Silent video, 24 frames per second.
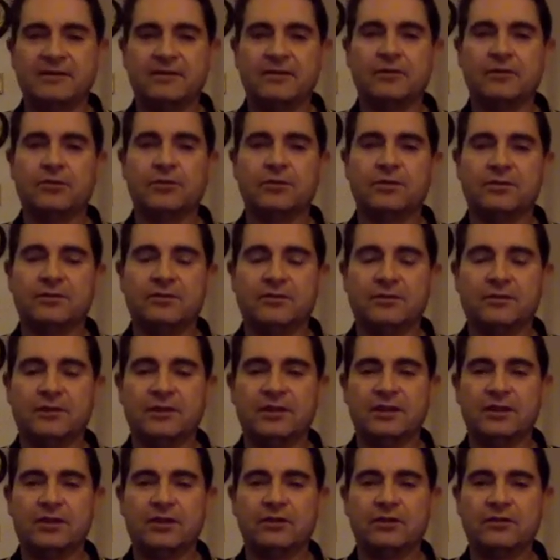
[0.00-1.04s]
till
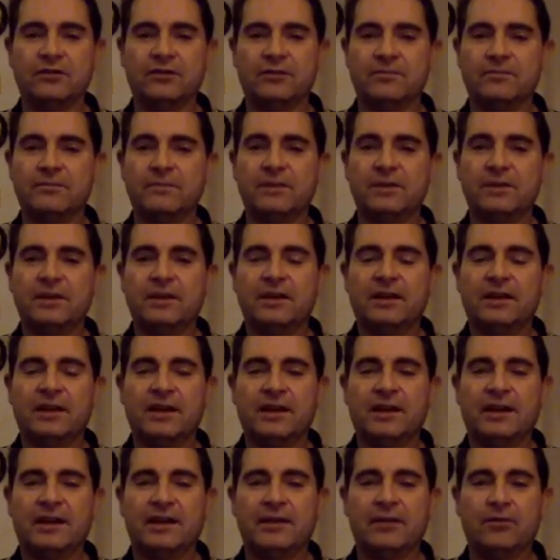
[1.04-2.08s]
the autumn,
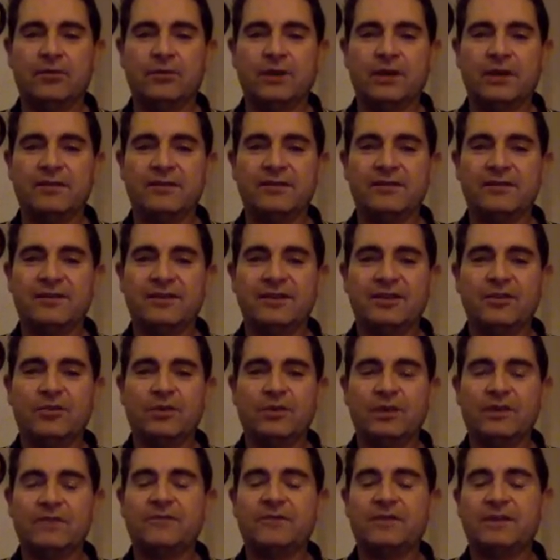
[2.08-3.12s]

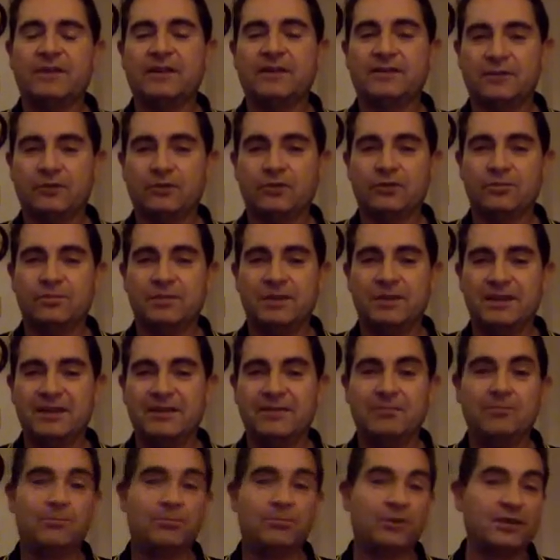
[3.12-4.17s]
when things could
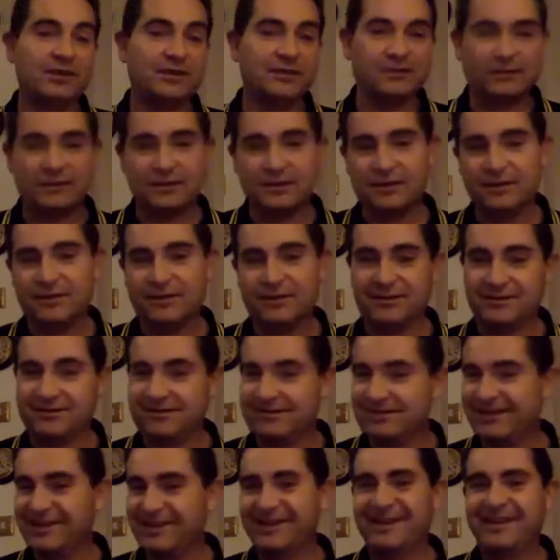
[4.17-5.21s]
be printed
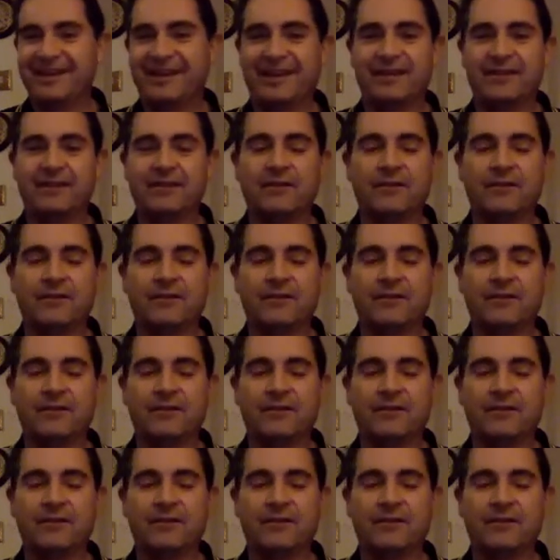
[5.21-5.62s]
and